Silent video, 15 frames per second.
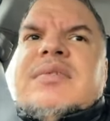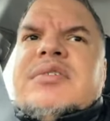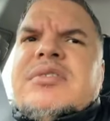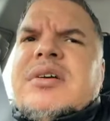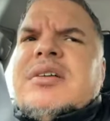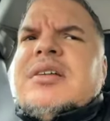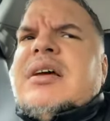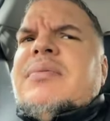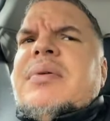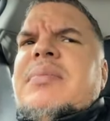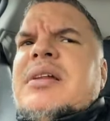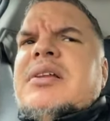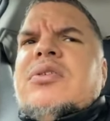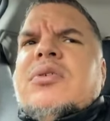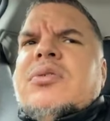And so
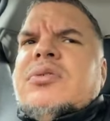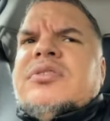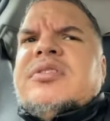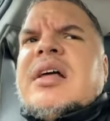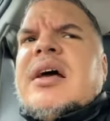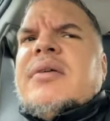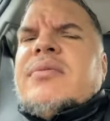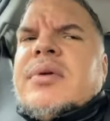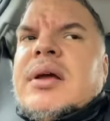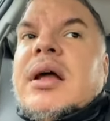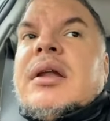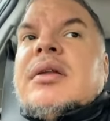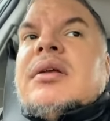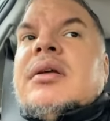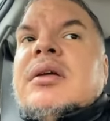everybody knows that
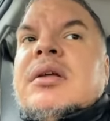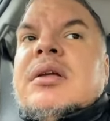reality.